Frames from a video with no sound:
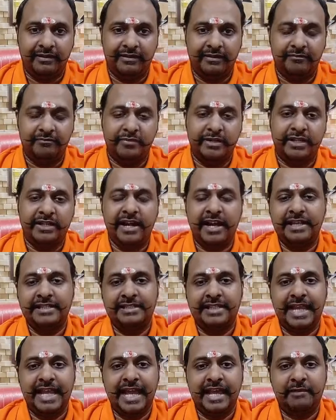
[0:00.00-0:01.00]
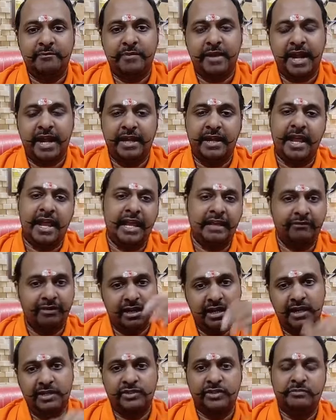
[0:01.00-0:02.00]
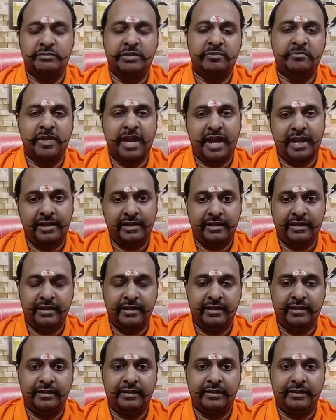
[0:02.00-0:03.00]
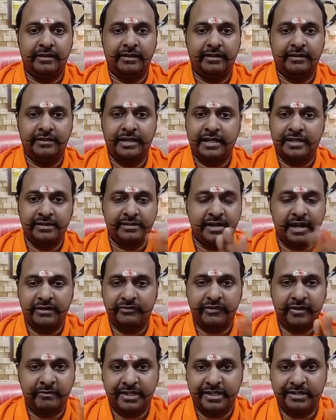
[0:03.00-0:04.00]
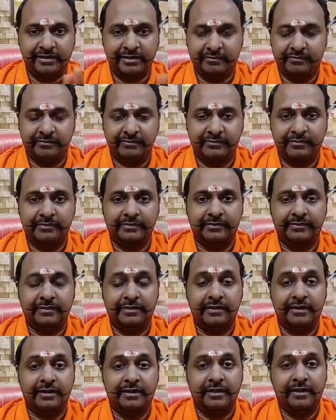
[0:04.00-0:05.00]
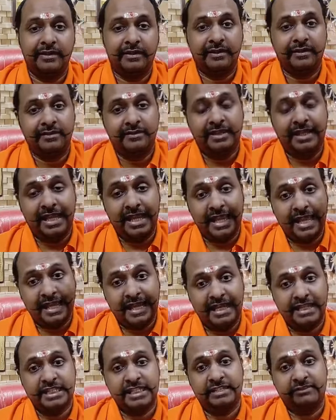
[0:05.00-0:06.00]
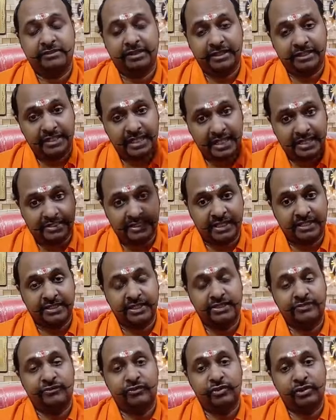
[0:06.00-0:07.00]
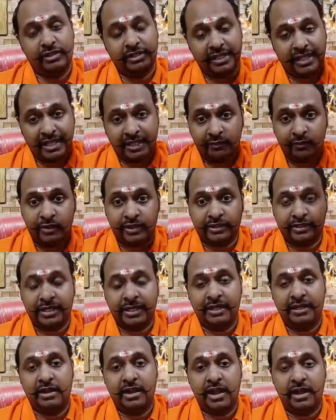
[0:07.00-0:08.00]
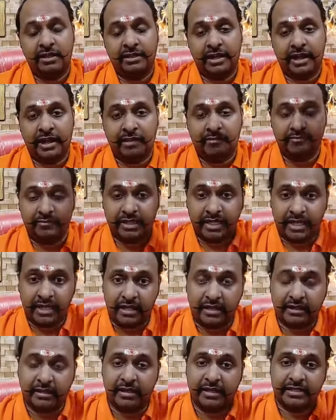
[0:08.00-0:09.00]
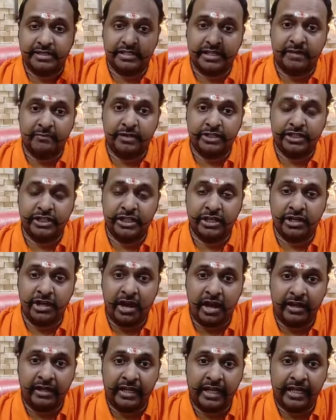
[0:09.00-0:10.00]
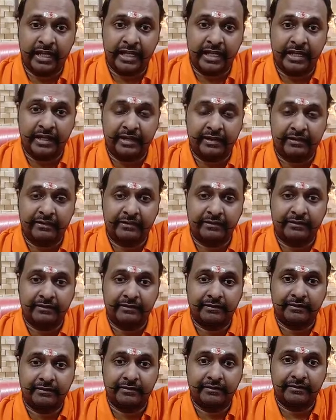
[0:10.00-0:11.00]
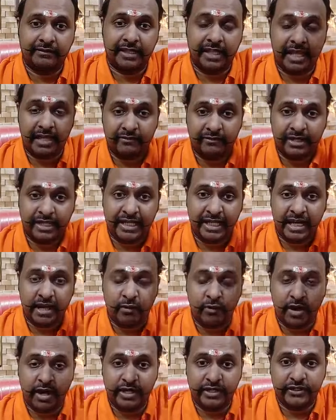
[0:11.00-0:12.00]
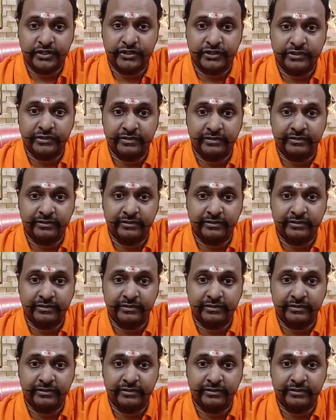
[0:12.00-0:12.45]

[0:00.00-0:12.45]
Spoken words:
Because they are bad, I will also be bad. That is not feminism. They are achieving, they are successful, they are working long time, they are establishing a long career, they are winning awards.